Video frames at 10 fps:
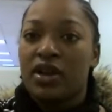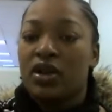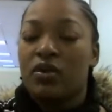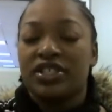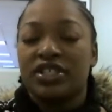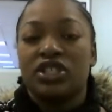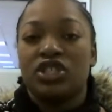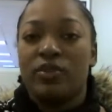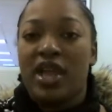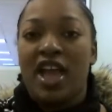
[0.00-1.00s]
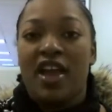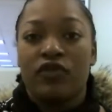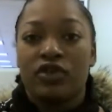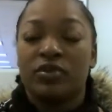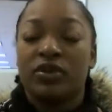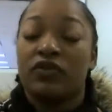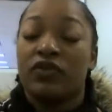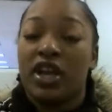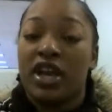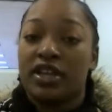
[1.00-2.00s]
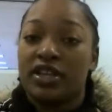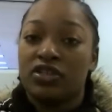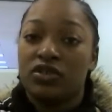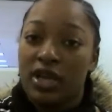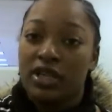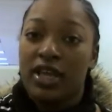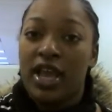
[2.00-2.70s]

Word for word: any questions that you may have for us, please feel free to contact us directly